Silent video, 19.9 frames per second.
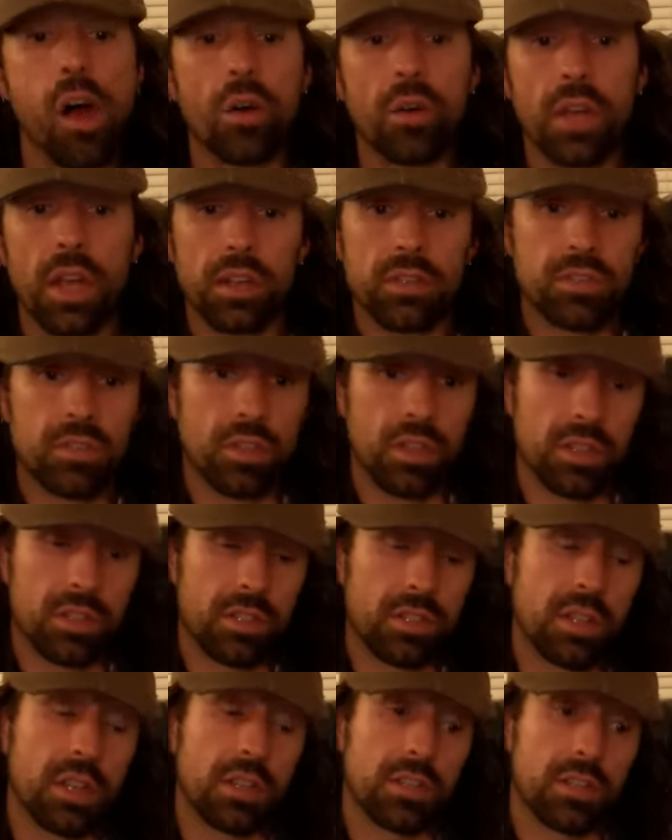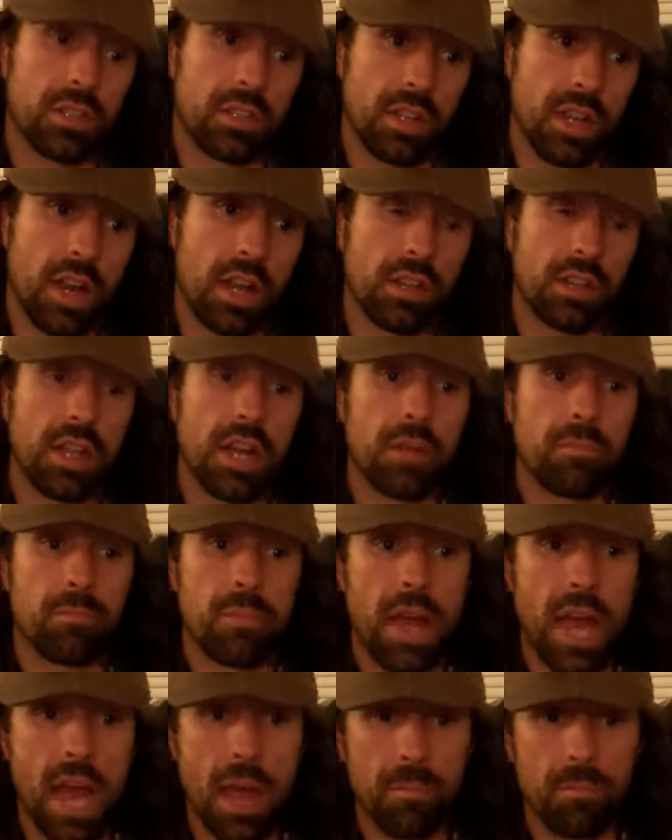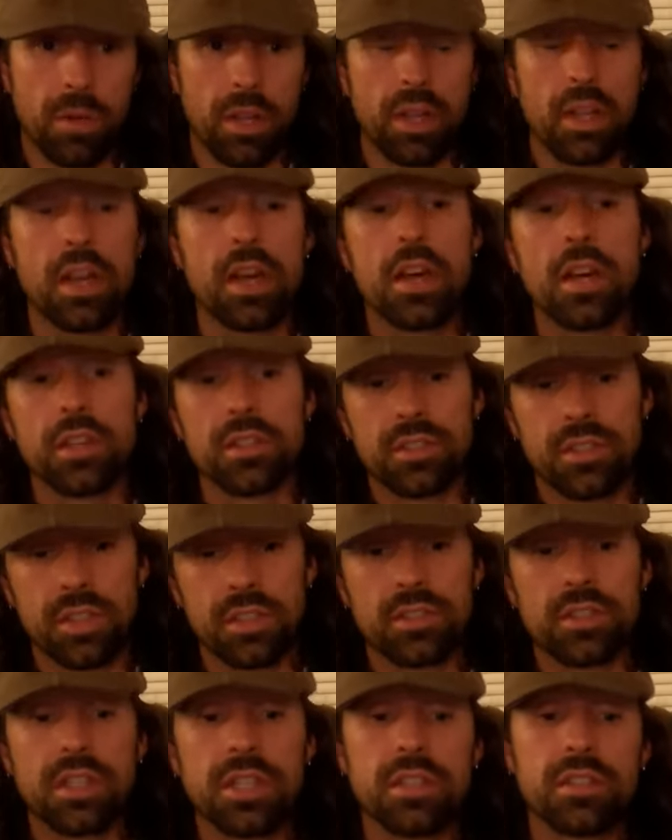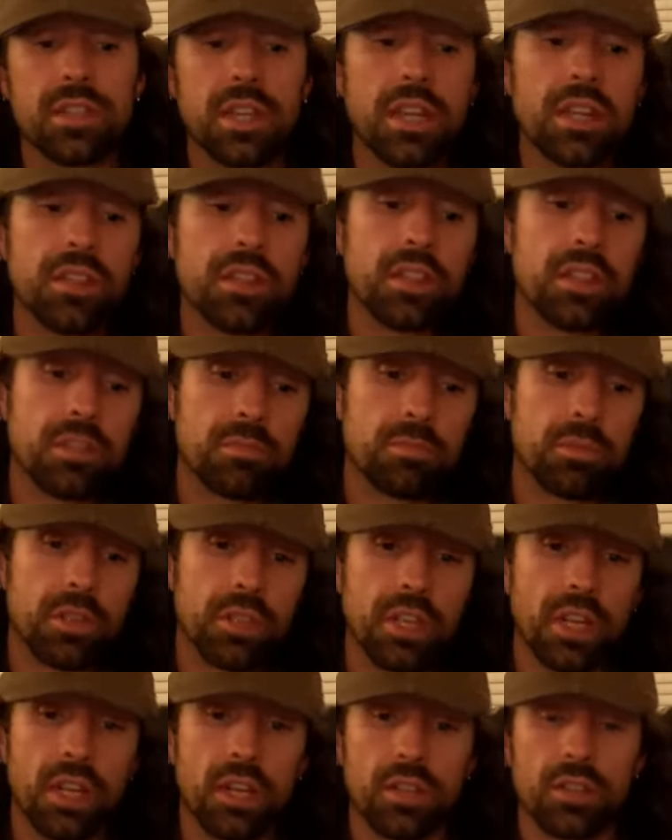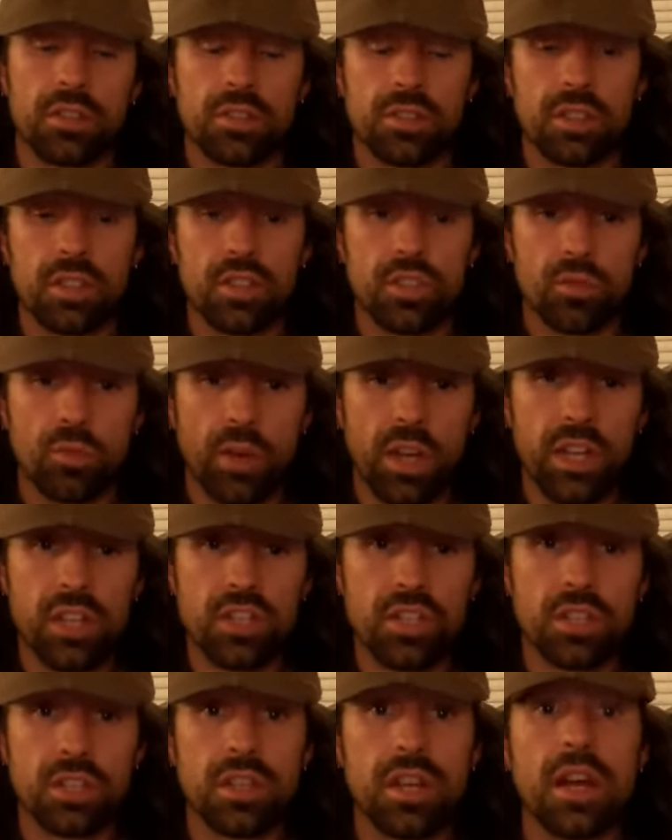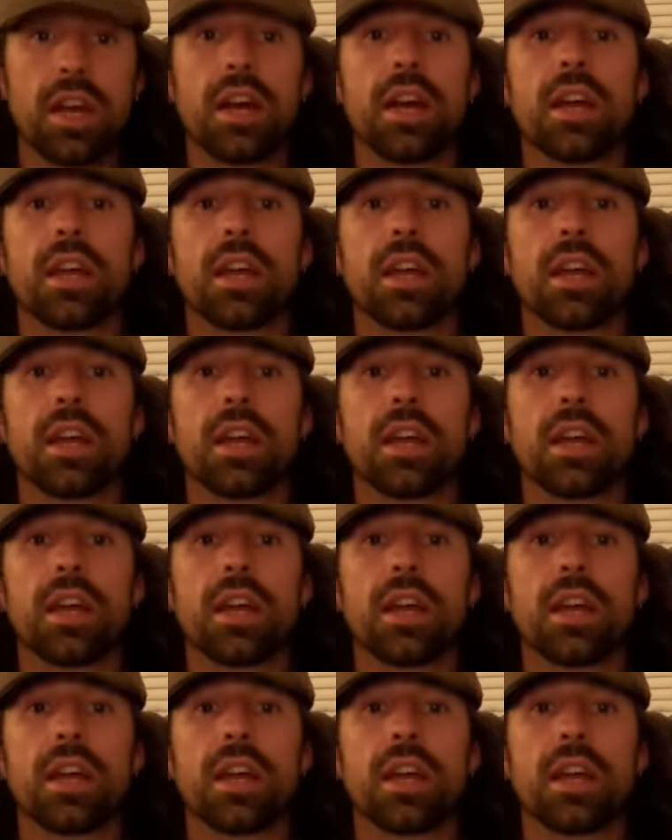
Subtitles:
Okay, so that's at least not that bad. But since he's in this particular situation,